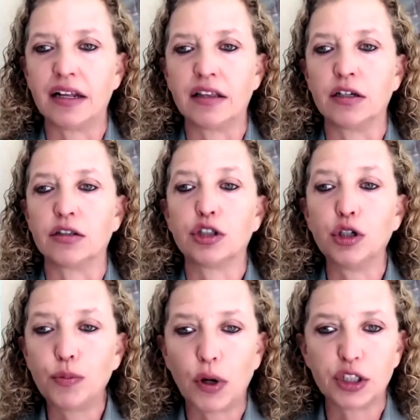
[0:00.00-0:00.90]
that the
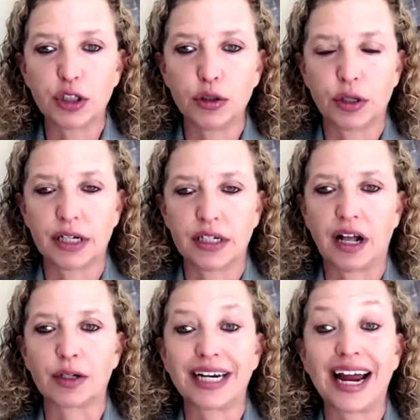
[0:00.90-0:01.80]
$2.2
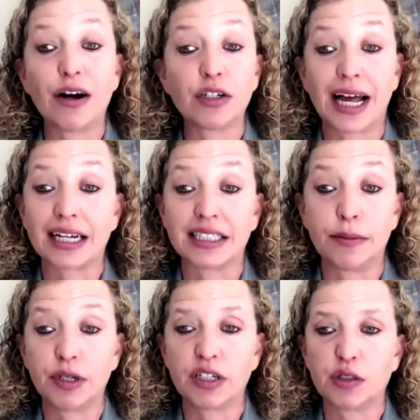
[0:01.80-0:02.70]
trillion CARES Act
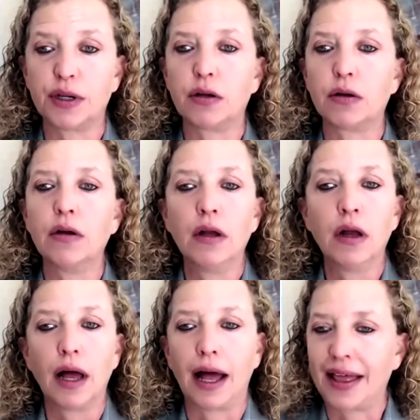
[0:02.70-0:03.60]
stimulus bill
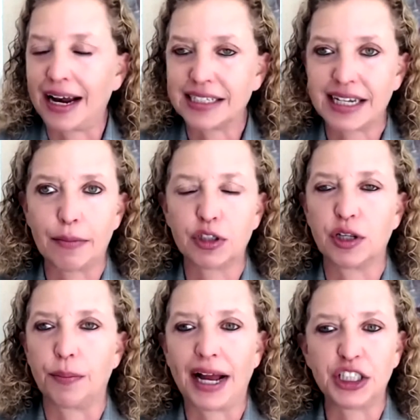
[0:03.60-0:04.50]
that
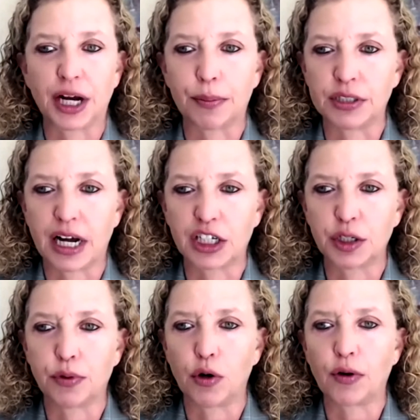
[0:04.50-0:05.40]
established the Paycheck
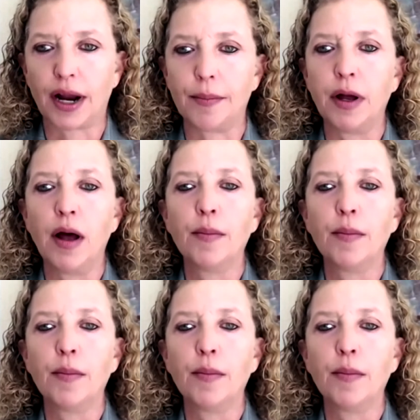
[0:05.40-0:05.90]
Protection Program